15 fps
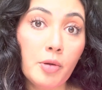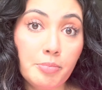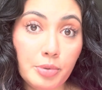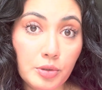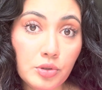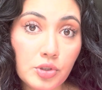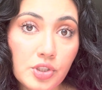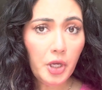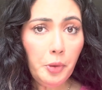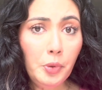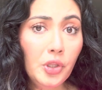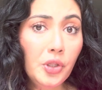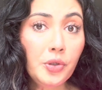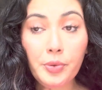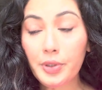boots, it
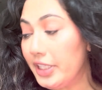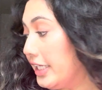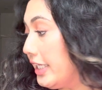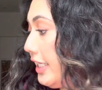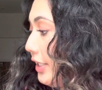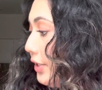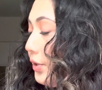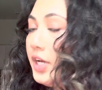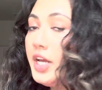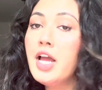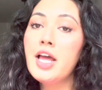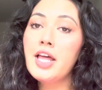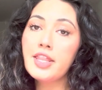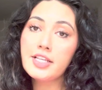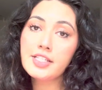would look really cute.
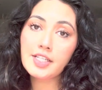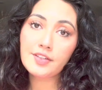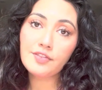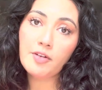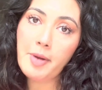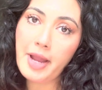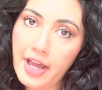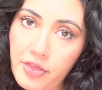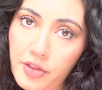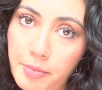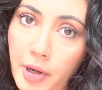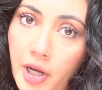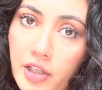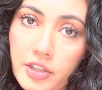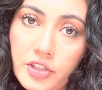This is from
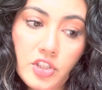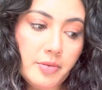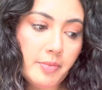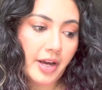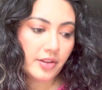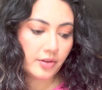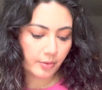Anthropologie, by the